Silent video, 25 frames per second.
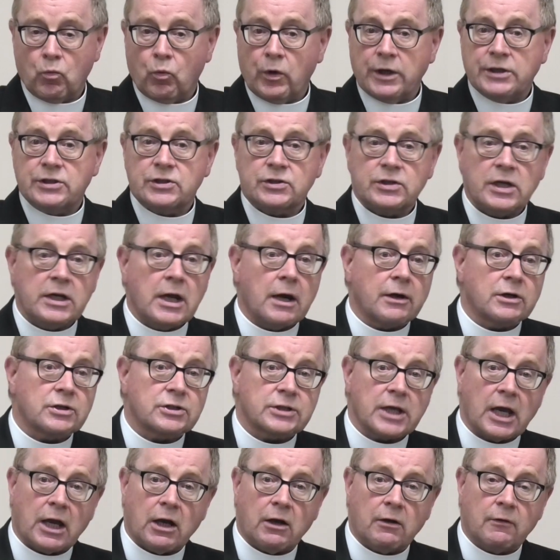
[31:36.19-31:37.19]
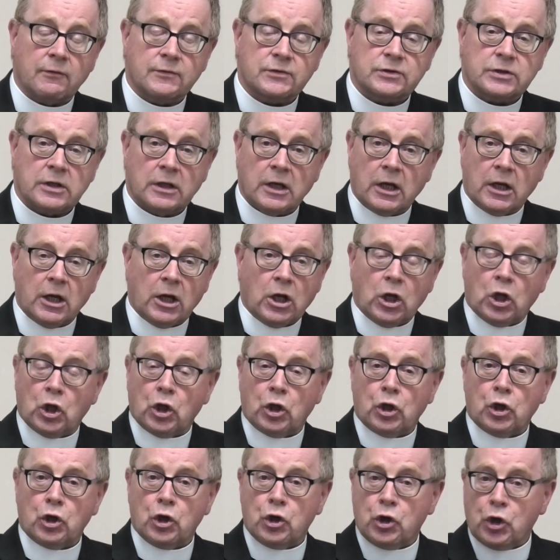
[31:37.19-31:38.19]
We see ourselves
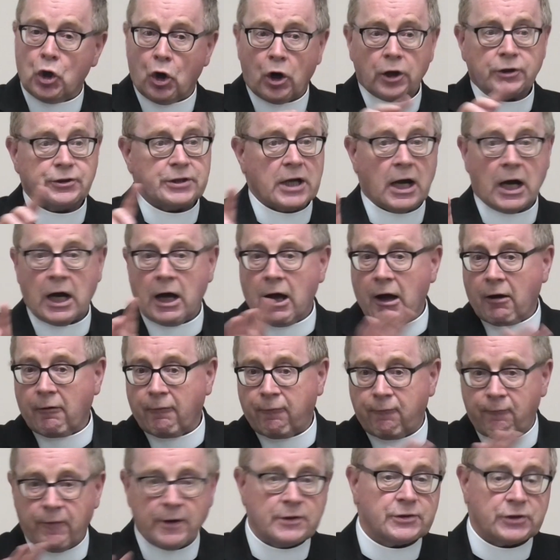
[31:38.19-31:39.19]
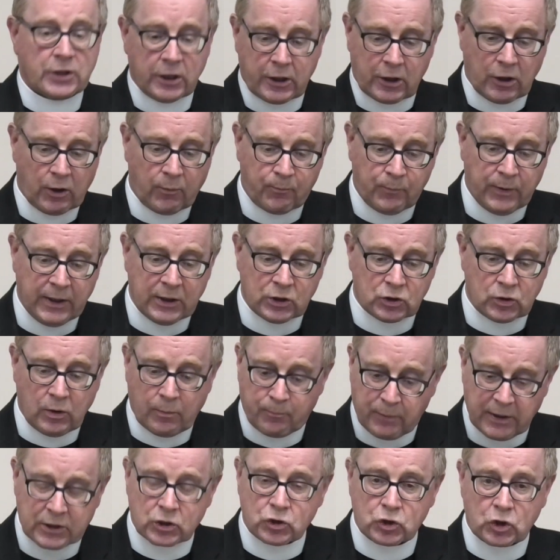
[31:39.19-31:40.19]
not a physical
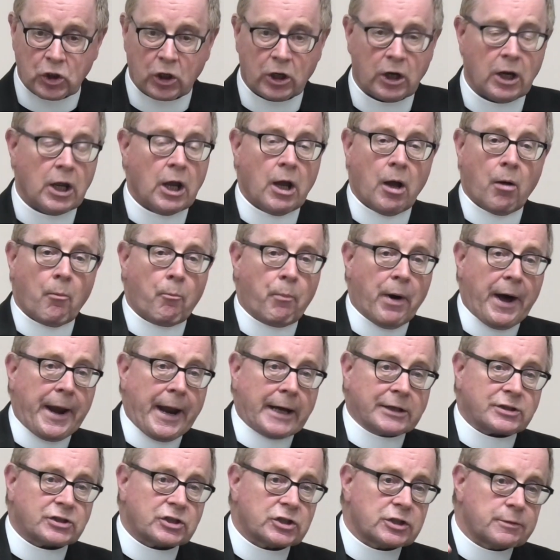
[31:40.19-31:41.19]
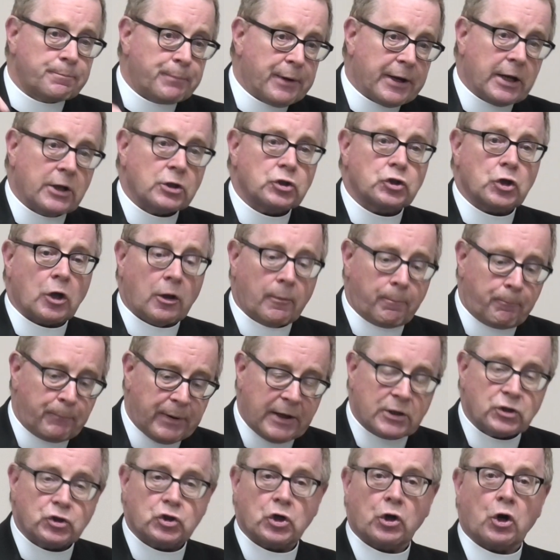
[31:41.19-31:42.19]
picture, but a spiritual
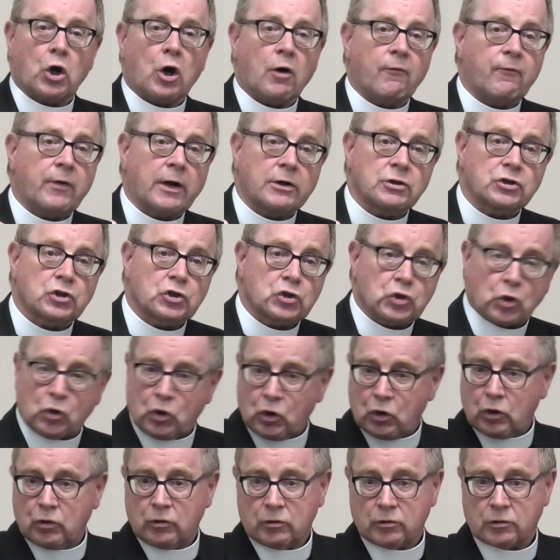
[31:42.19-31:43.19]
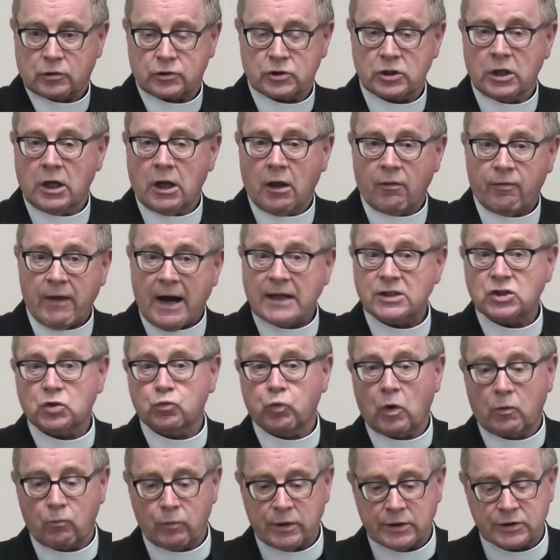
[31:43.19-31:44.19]
picture of our souls. That's
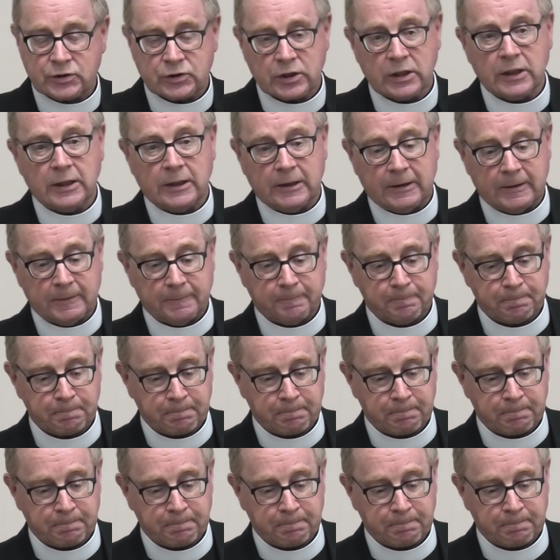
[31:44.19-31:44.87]
what we see.